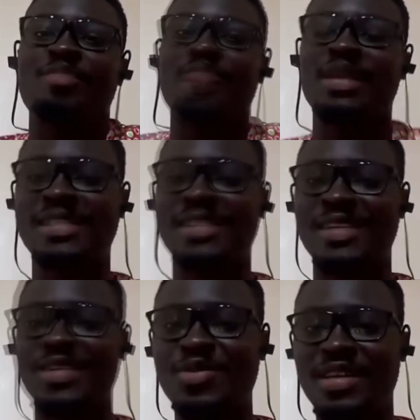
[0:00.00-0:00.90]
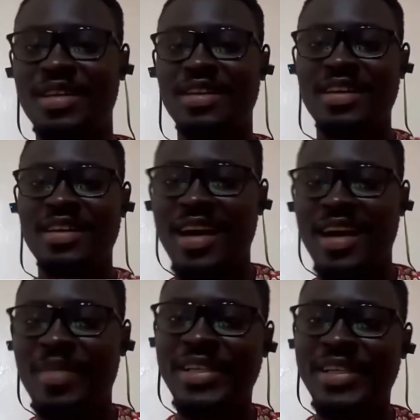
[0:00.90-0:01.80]
politician to be a
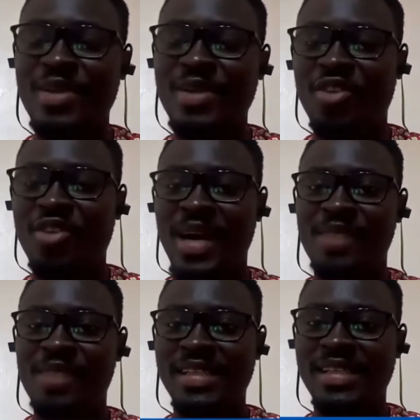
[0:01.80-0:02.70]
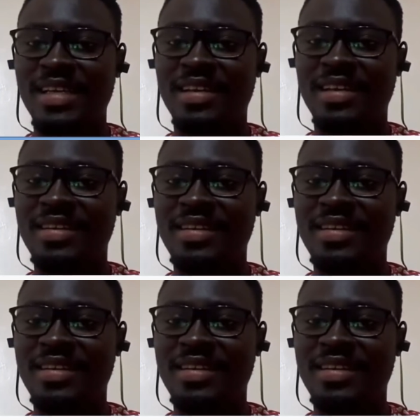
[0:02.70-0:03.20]
main Speaker of Parliament, and